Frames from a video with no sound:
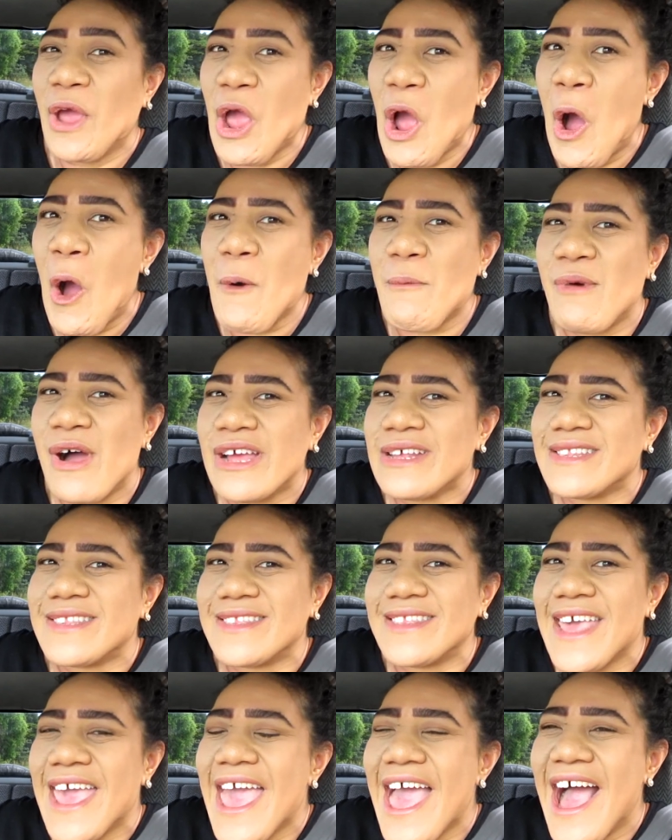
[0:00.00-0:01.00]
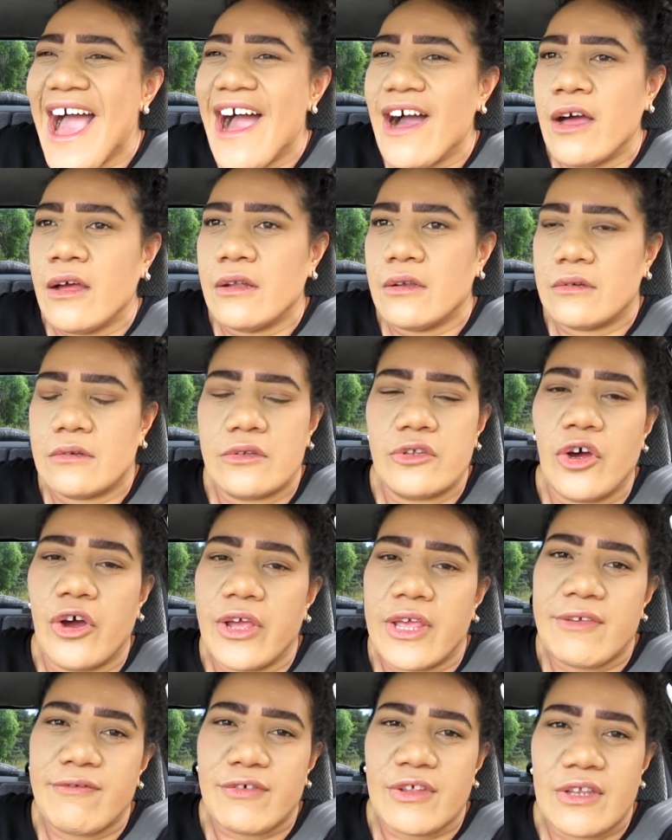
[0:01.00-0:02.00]
We almost there.
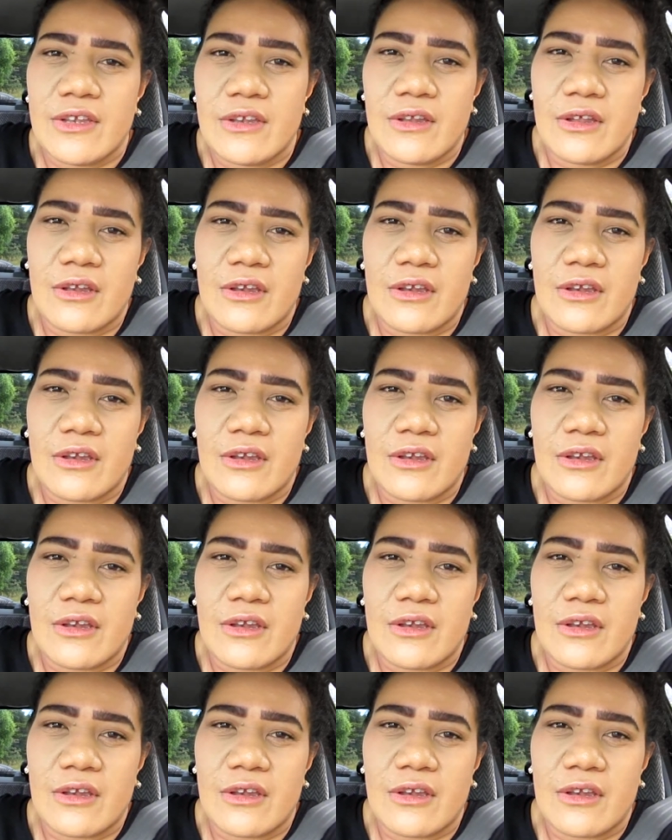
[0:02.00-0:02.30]
Not even.